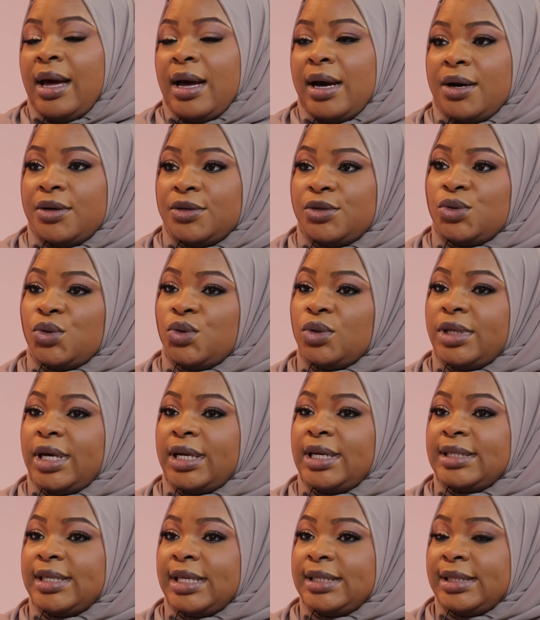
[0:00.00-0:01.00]
I was told
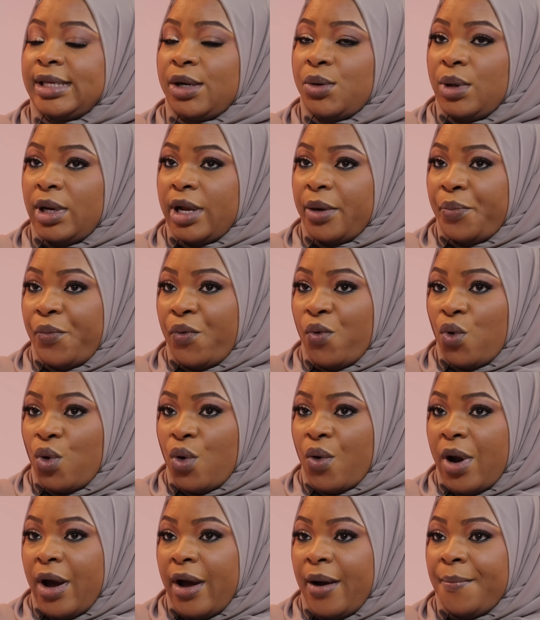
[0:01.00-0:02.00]
that it's a secular
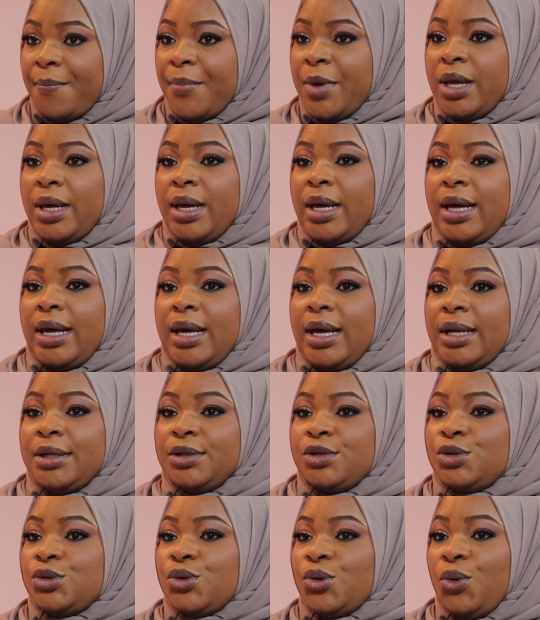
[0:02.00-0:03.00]
program,
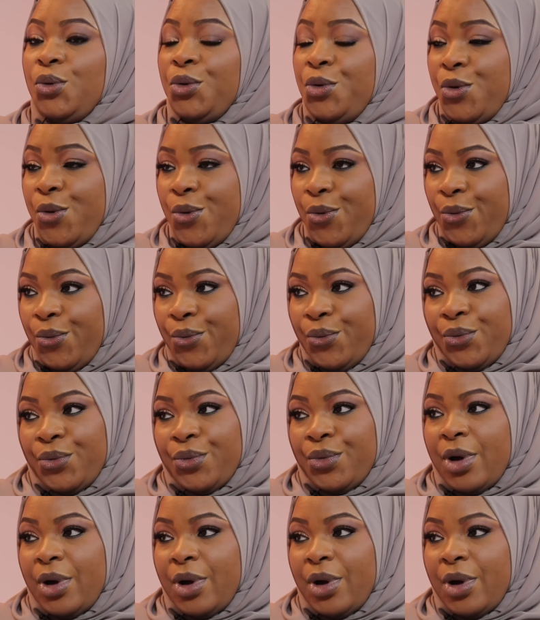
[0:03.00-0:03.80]
and so no,